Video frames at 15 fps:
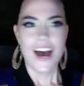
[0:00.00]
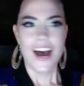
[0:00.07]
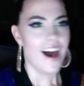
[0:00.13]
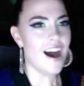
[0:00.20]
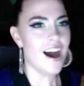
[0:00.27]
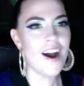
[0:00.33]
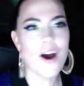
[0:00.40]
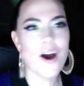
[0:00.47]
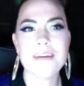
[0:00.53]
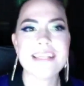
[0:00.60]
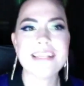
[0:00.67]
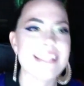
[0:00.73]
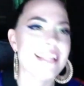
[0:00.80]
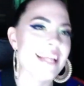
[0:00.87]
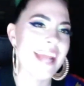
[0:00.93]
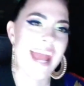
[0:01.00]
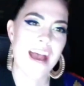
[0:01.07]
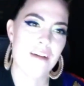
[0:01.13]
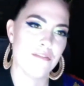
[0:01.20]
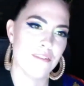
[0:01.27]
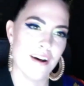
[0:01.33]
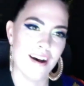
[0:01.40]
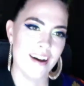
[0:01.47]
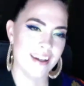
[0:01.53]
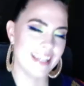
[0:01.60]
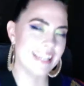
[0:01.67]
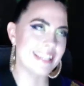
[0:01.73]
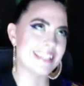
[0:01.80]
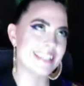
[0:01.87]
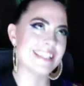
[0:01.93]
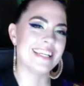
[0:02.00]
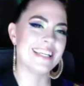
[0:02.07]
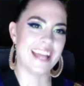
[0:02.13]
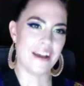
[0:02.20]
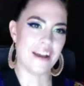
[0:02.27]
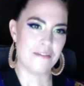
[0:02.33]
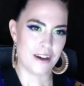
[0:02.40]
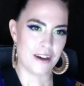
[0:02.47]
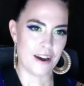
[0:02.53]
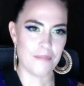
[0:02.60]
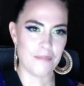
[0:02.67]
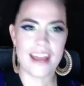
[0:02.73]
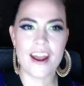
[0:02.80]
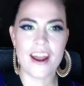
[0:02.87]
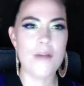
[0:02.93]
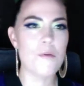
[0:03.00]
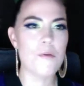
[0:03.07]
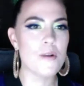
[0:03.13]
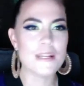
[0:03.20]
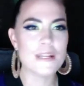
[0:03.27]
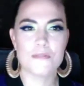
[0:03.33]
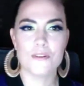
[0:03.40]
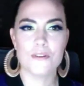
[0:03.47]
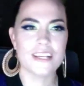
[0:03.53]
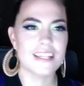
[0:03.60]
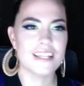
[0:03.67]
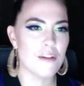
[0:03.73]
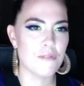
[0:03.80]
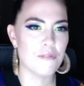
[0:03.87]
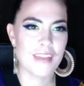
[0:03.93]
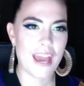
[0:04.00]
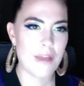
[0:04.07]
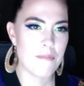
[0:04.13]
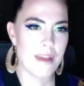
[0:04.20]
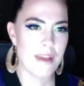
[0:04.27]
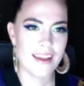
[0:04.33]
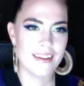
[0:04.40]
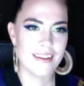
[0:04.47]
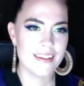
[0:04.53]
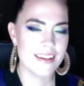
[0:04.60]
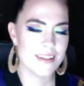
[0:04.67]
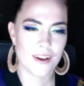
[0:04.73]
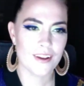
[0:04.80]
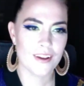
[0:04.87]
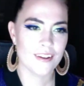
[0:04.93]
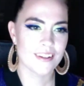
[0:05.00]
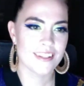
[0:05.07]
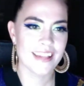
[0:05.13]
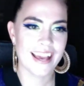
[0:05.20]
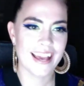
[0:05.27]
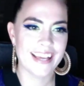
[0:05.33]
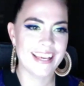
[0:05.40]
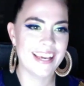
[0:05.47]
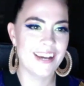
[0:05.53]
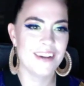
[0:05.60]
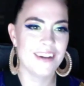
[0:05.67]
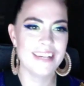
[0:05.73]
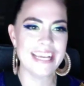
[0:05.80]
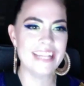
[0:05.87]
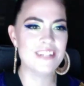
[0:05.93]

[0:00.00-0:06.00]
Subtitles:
oh, isn't it ever? Isn't it ever? And I'm always falling in love with gay men as well. So like